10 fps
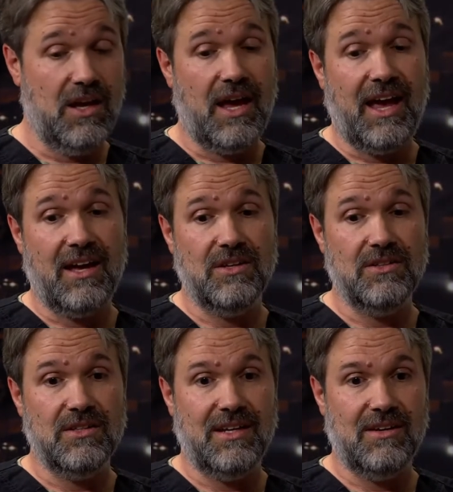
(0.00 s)

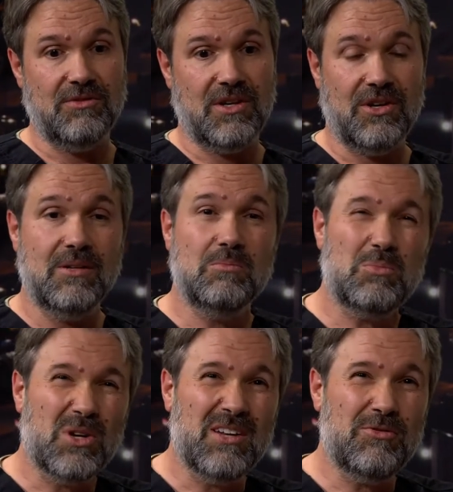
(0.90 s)
And if they're in
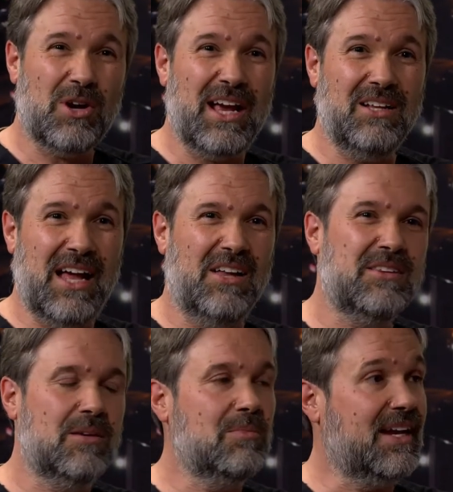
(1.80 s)
pretty frail
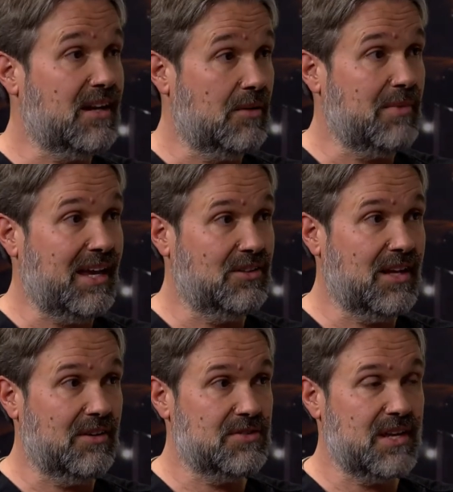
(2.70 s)
health, it might not make a
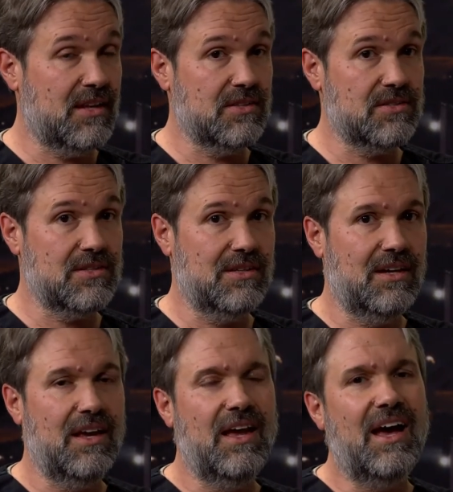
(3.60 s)
lot of sense.
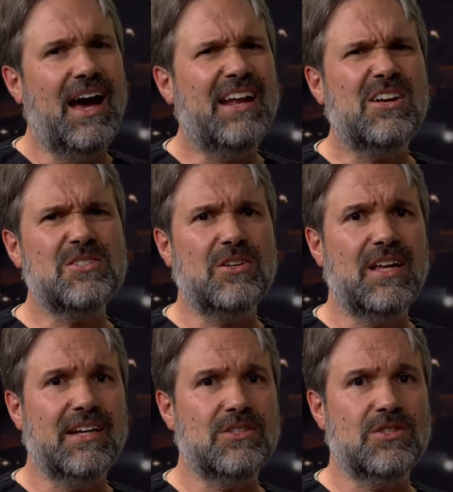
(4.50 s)
I'd also
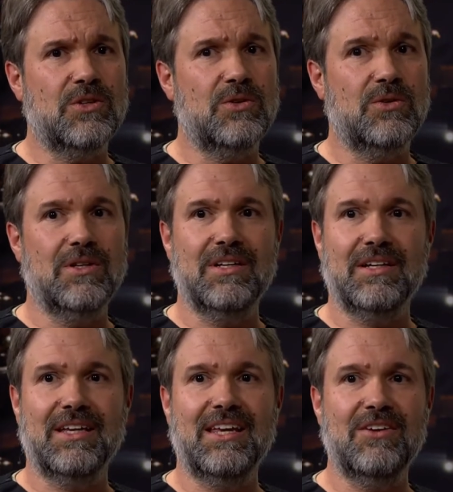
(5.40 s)
like to
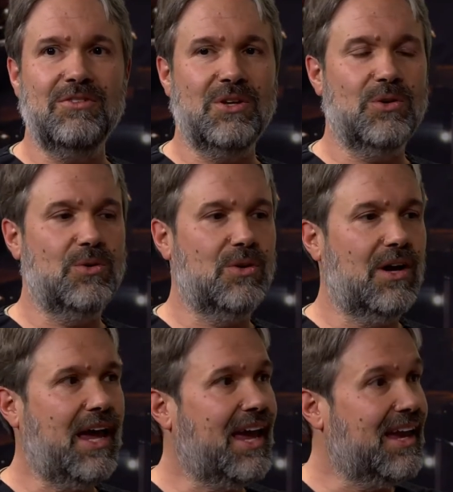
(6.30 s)
give you
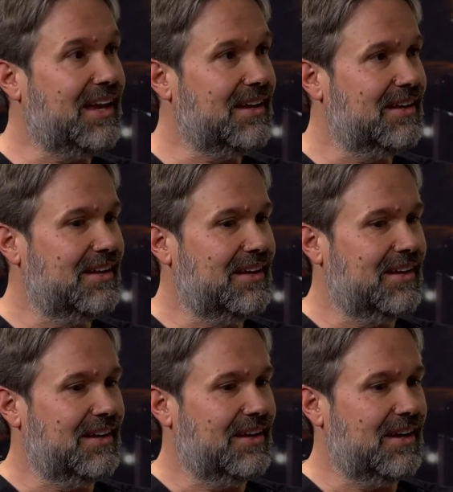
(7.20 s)
a,
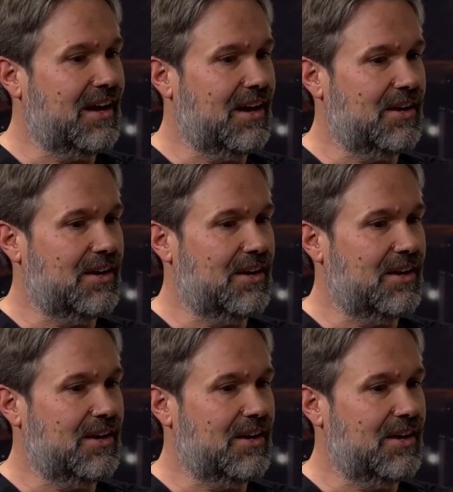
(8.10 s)
go